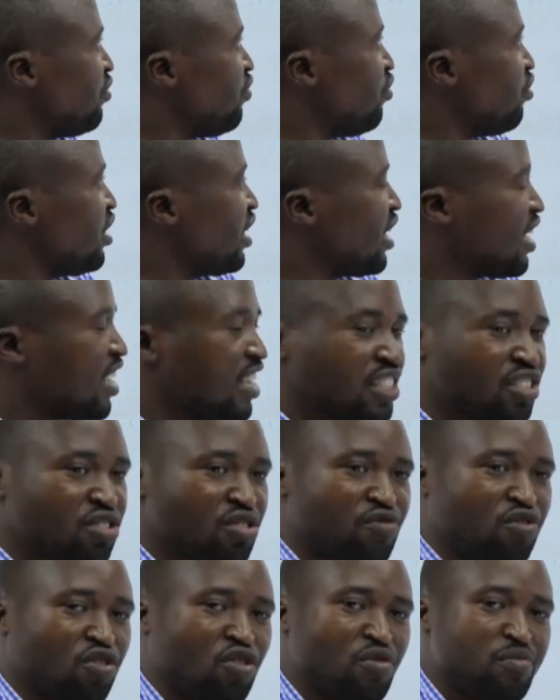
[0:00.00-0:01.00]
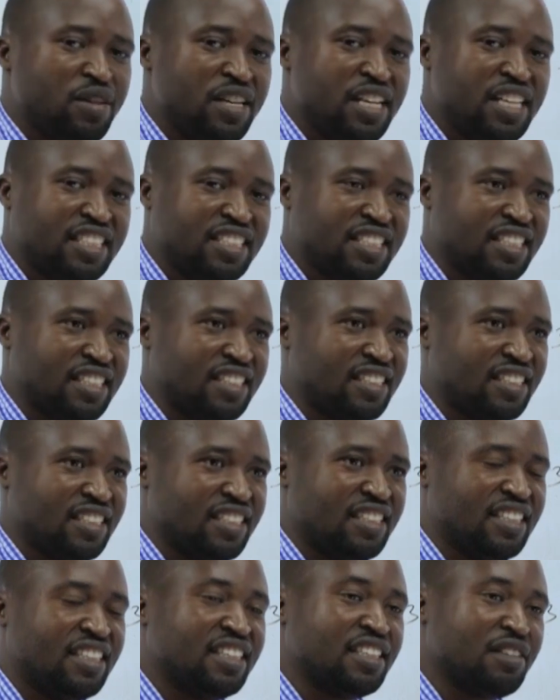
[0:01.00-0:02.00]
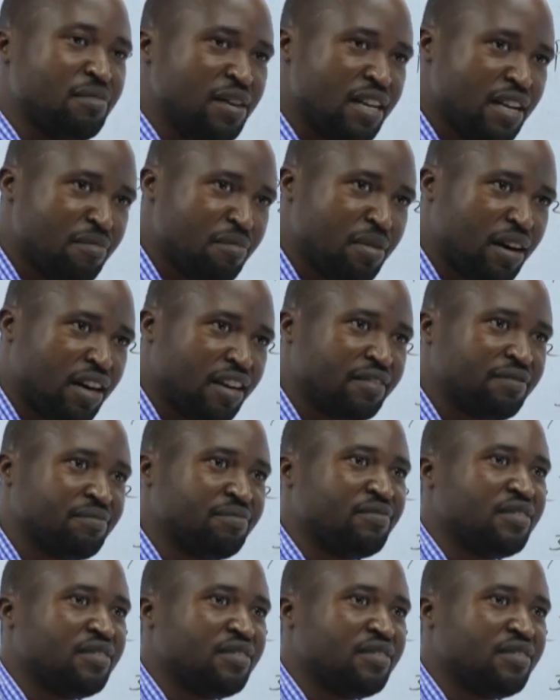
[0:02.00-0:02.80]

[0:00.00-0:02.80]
for the case of combination, remember,